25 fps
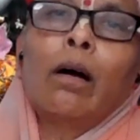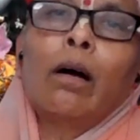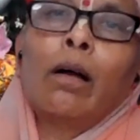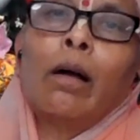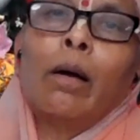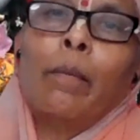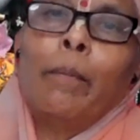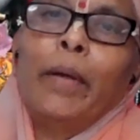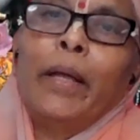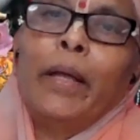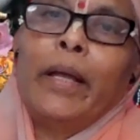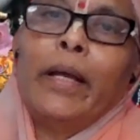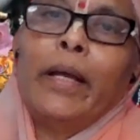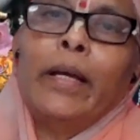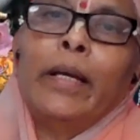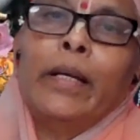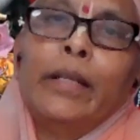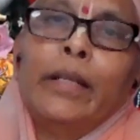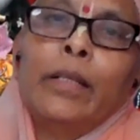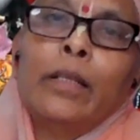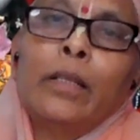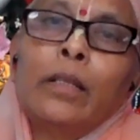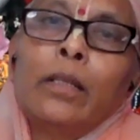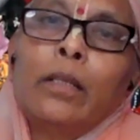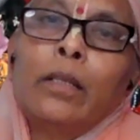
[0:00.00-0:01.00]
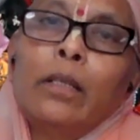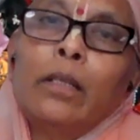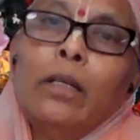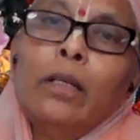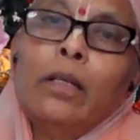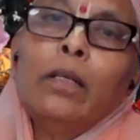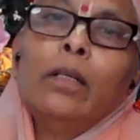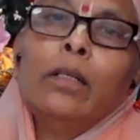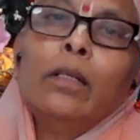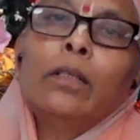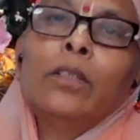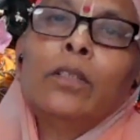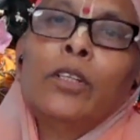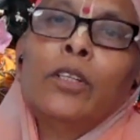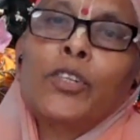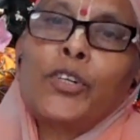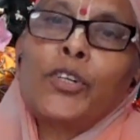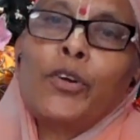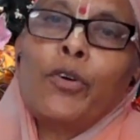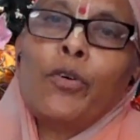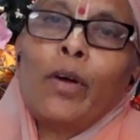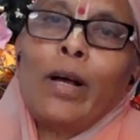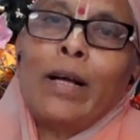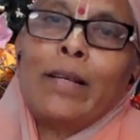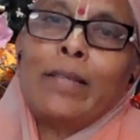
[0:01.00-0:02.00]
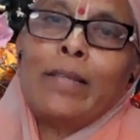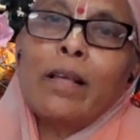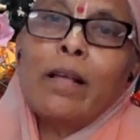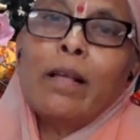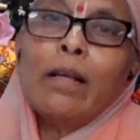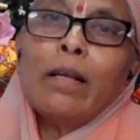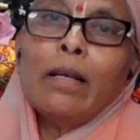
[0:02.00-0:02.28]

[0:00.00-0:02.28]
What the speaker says: coming in the shlokas,